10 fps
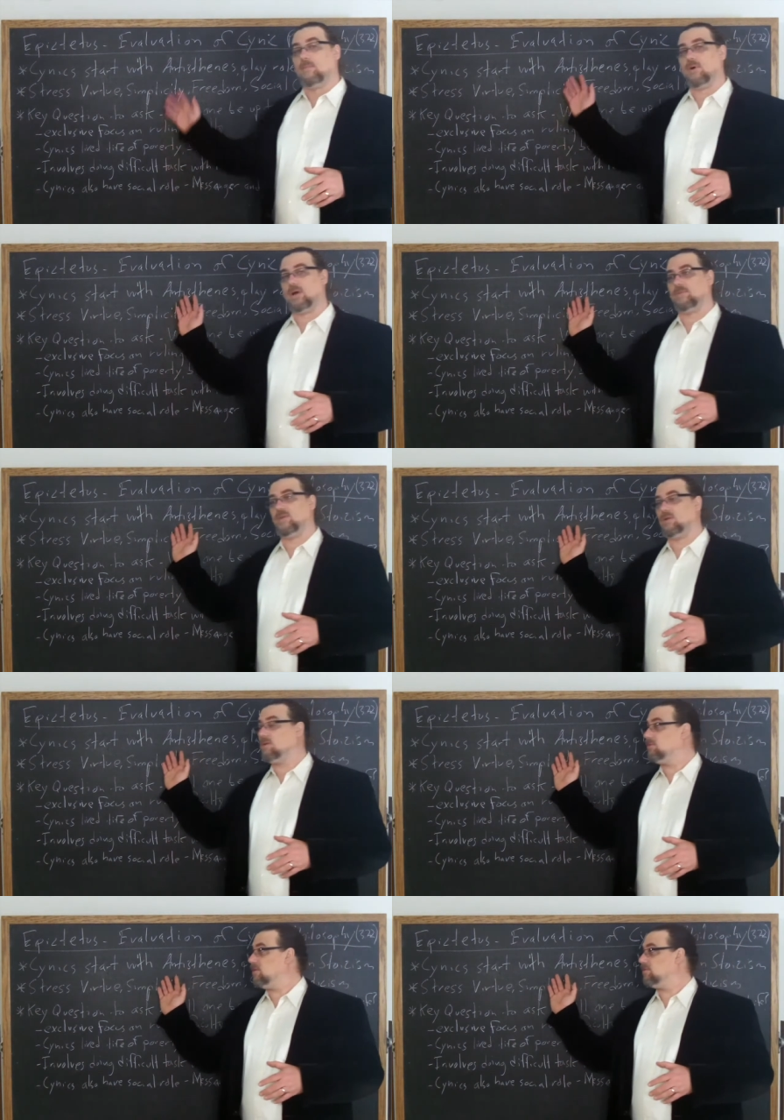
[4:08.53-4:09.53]
But there
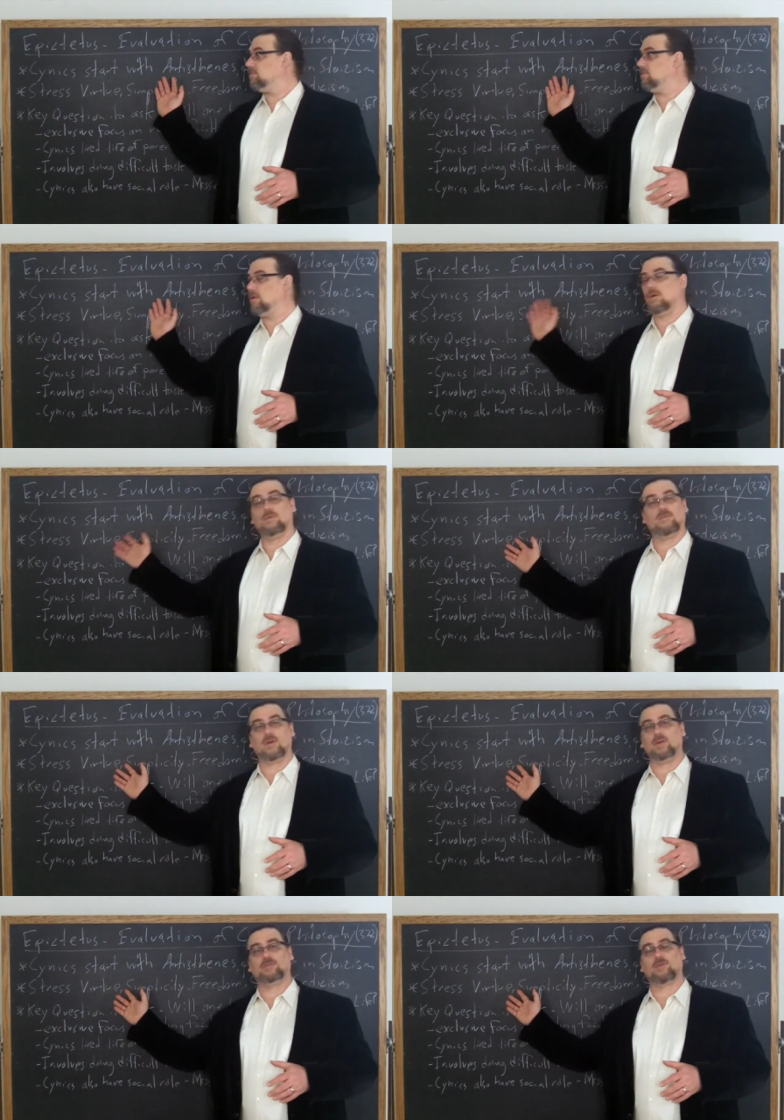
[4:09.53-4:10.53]
is this, you know,
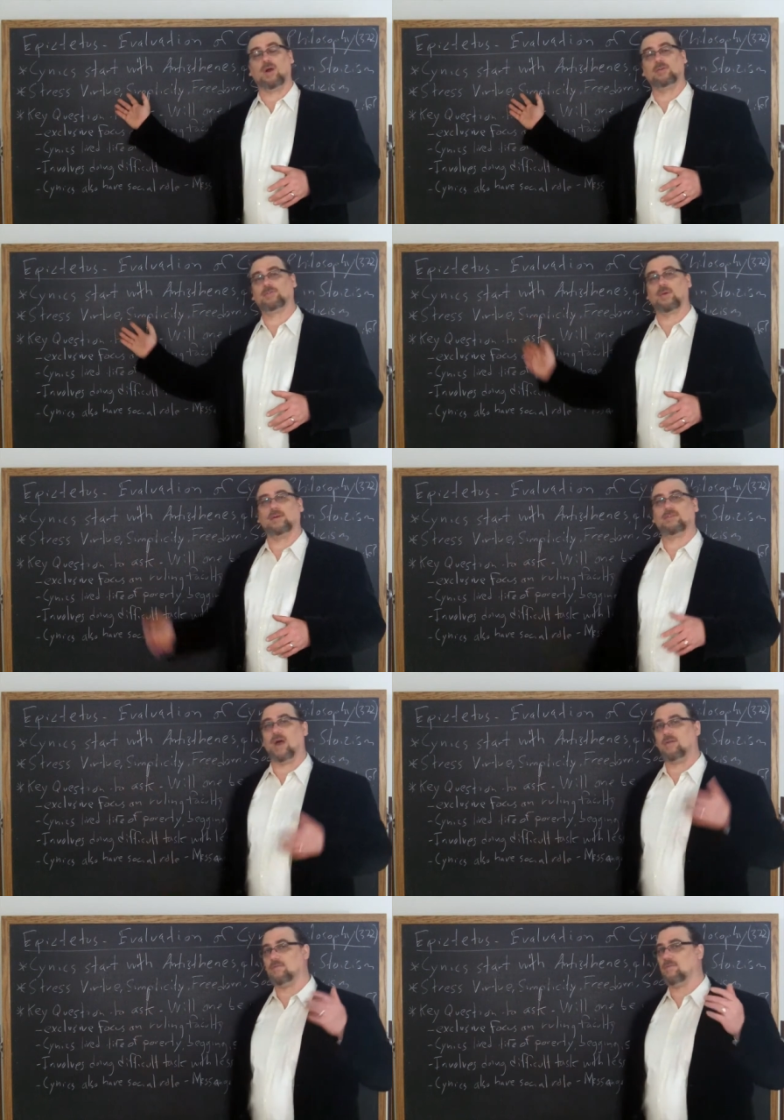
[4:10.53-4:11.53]
very strong stress
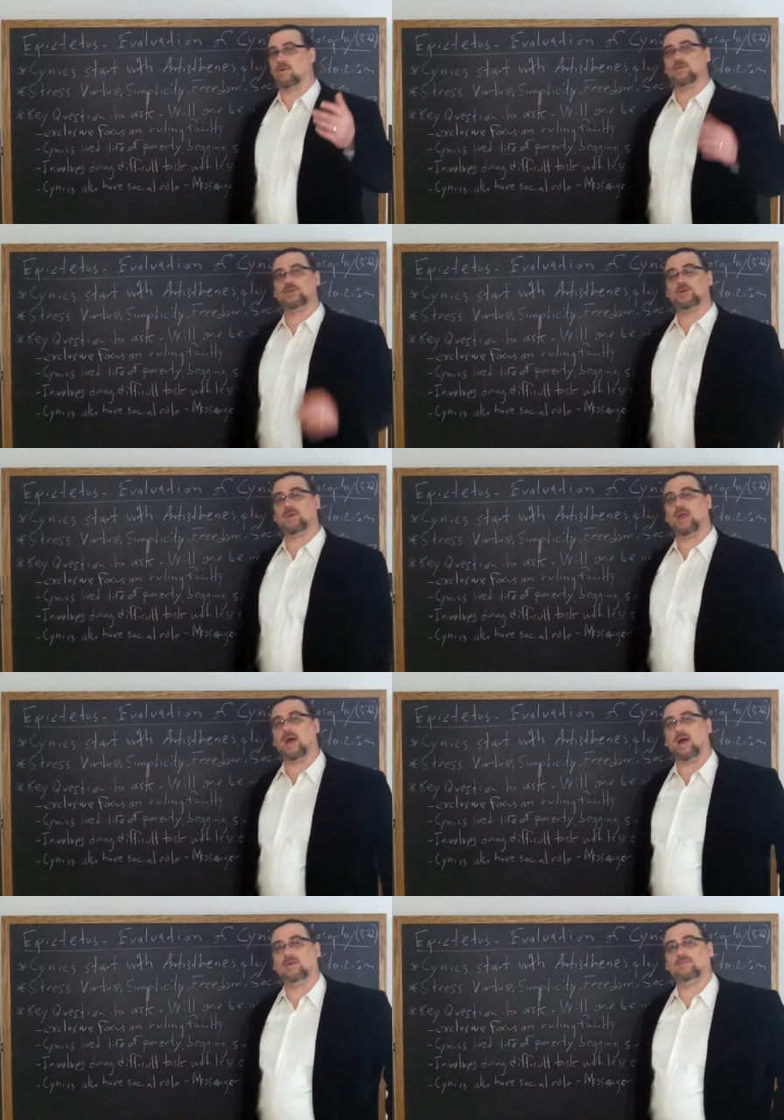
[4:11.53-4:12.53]
on virtue
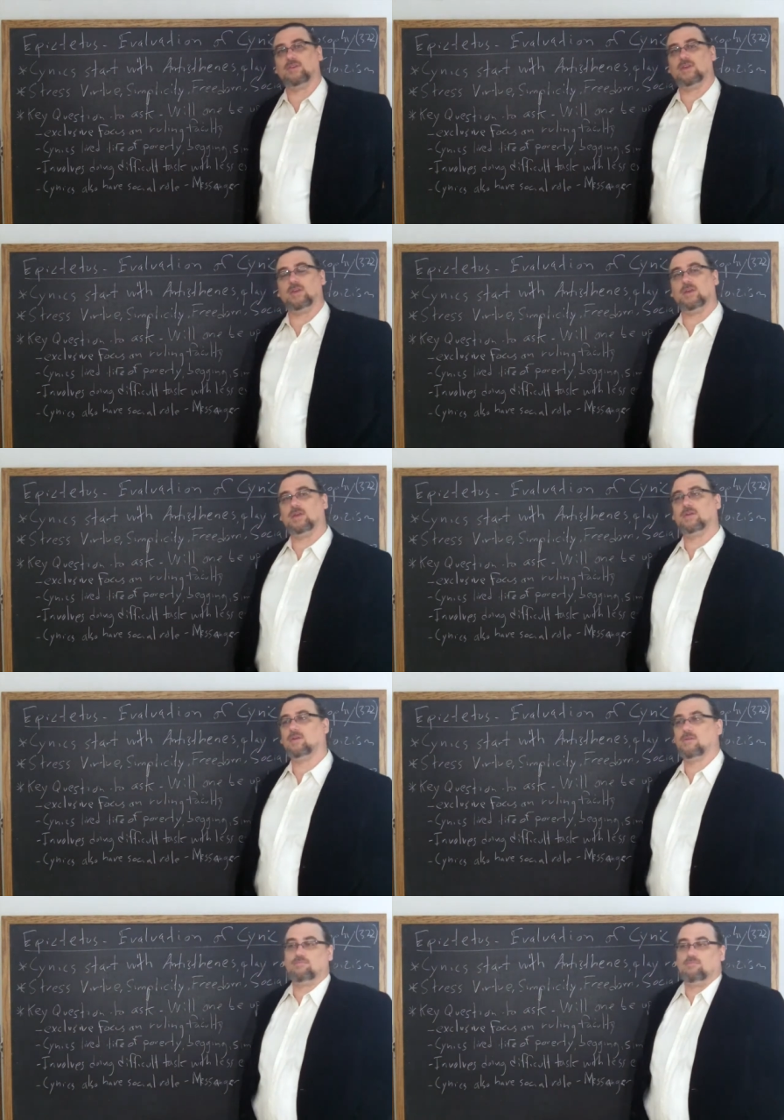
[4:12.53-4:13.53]
as the
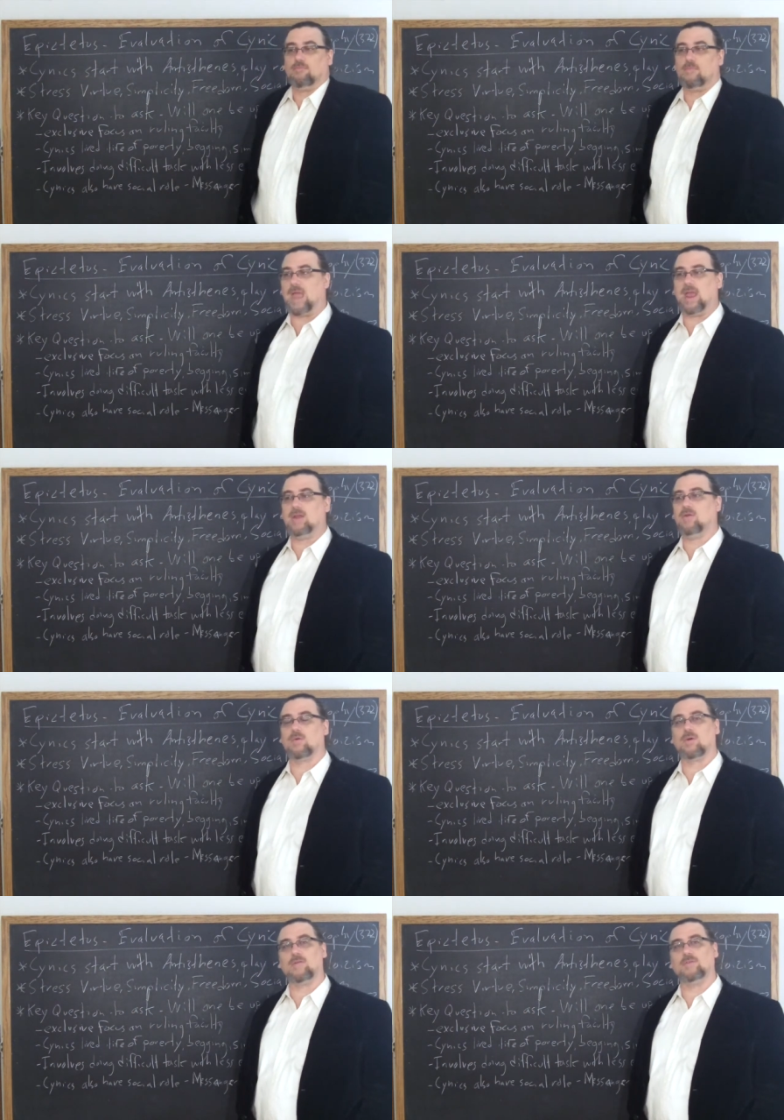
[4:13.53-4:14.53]
main
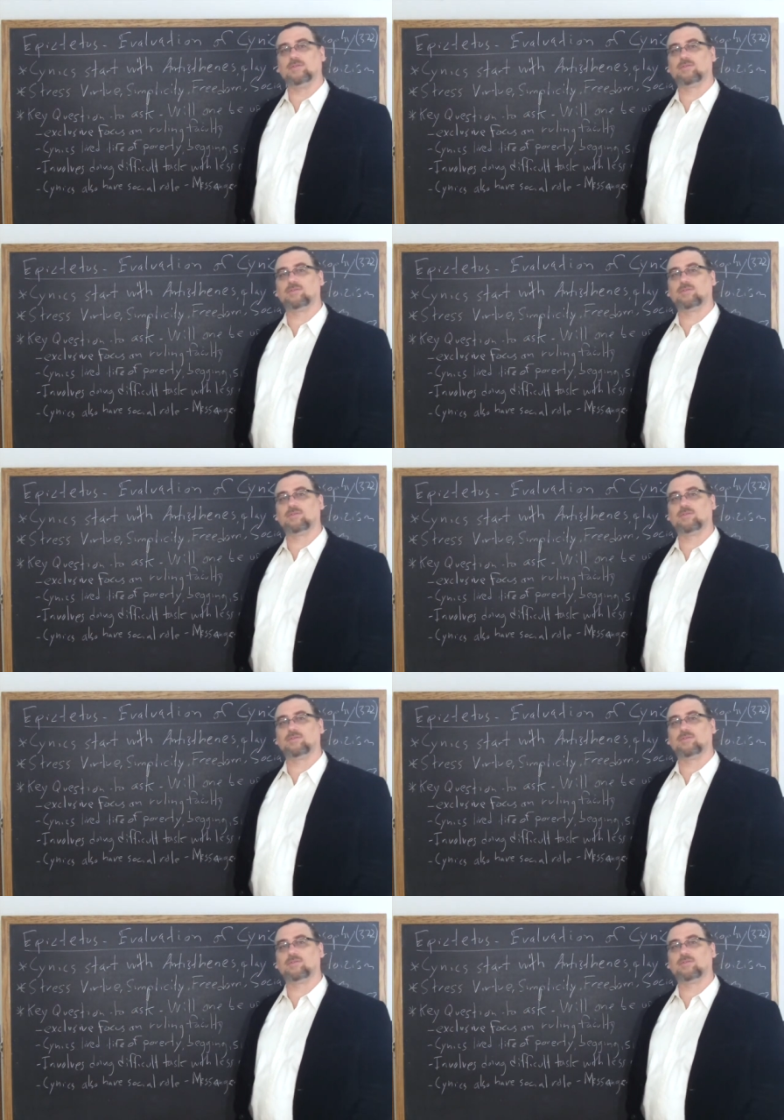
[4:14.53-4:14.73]
or even